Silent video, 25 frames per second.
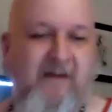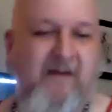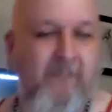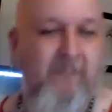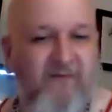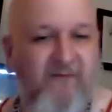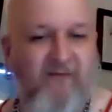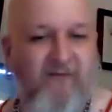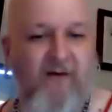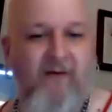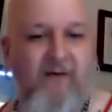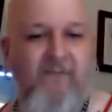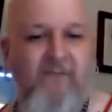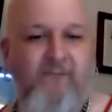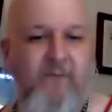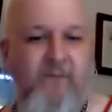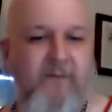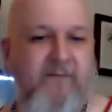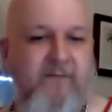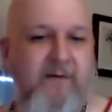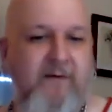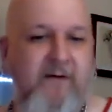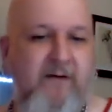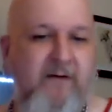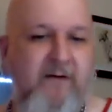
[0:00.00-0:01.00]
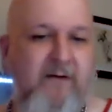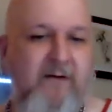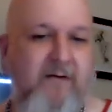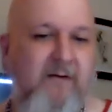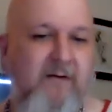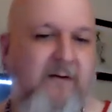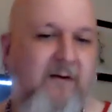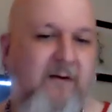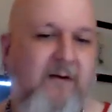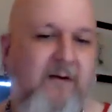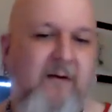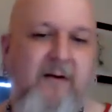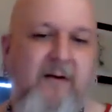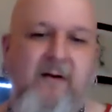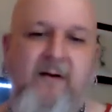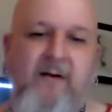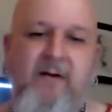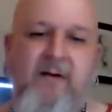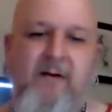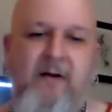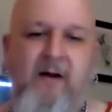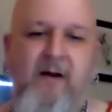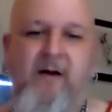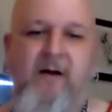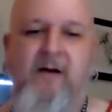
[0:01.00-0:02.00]
himself with uh,
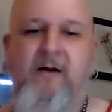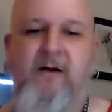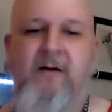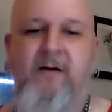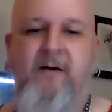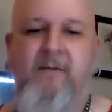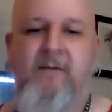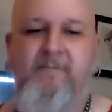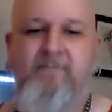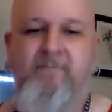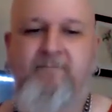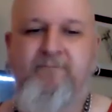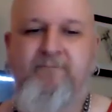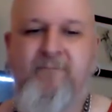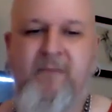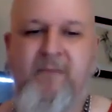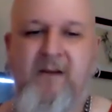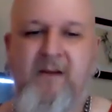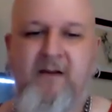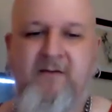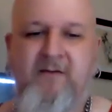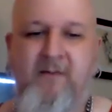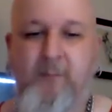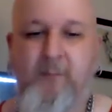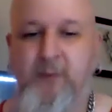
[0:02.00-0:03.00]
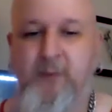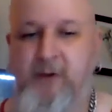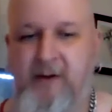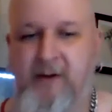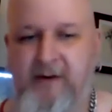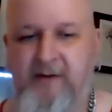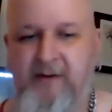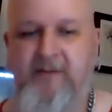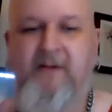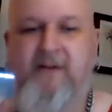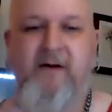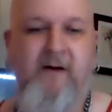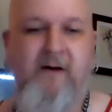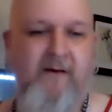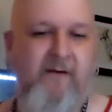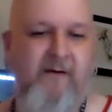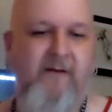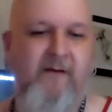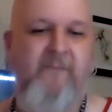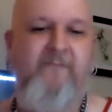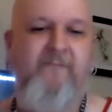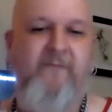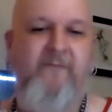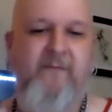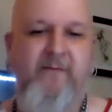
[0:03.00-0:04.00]
the blood
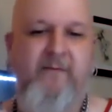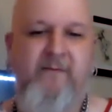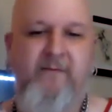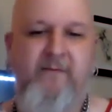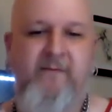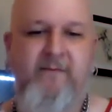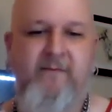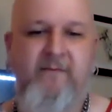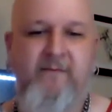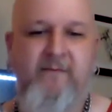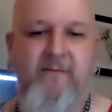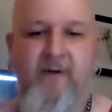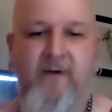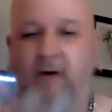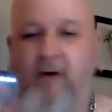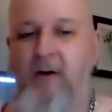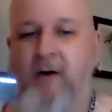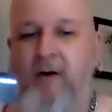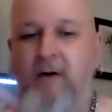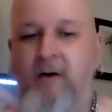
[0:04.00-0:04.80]
of her,